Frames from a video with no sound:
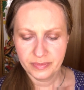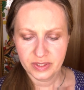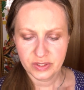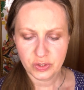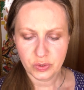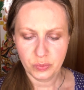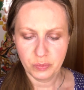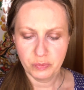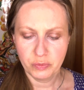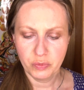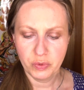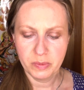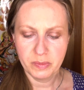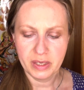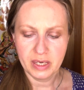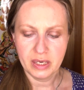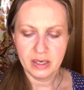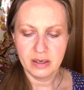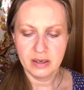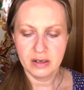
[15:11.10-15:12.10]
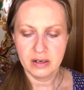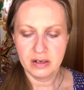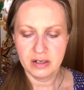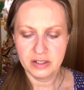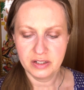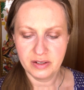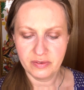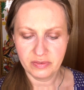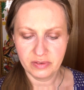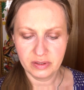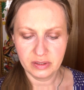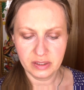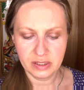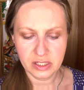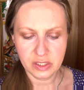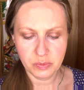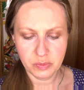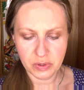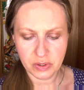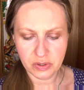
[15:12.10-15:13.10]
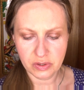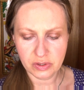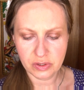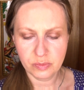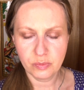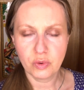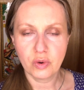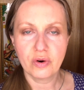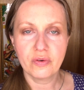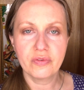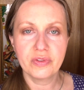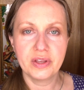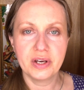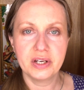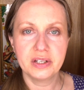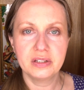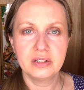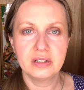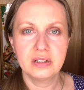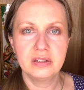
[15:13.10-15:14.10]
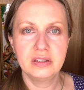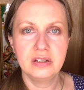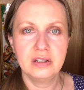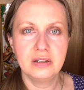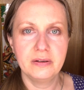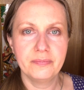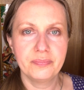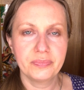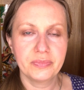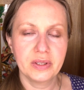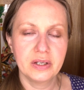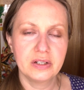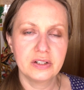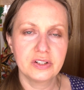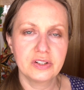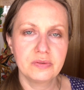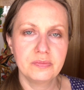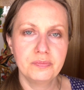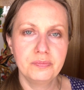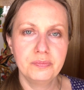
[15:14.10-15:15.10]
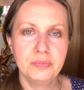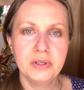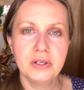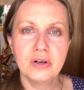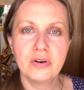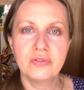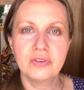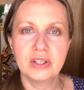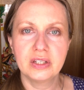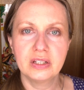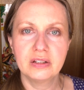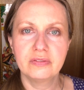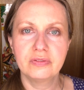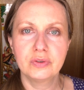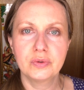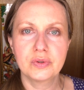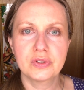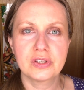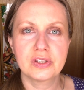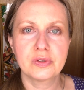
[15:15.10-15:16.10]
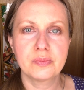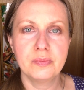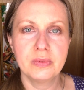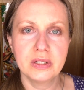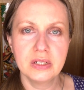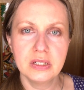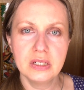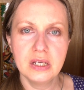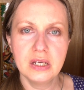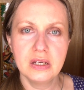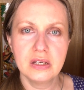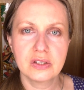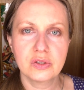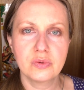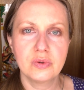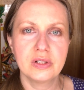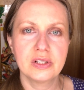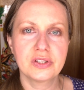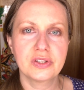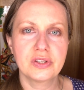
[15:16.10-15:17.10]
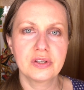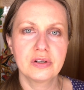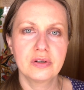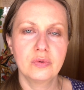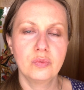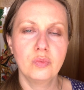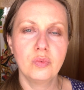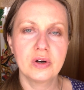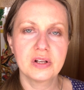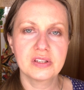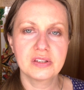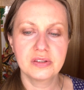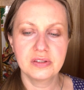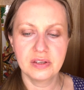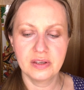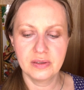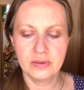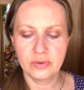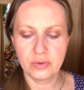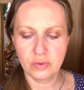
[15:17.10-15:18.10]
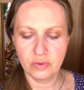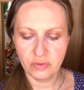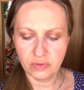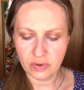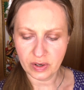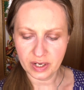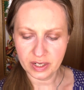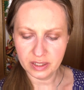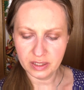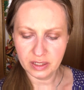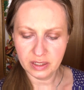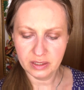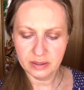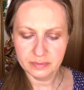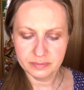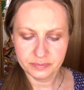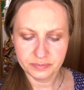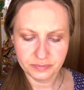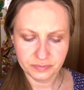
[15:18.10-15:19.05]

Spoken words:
So we may definitely experience more of that. The peak of that influence is Monday as well as Wednesday through Friday.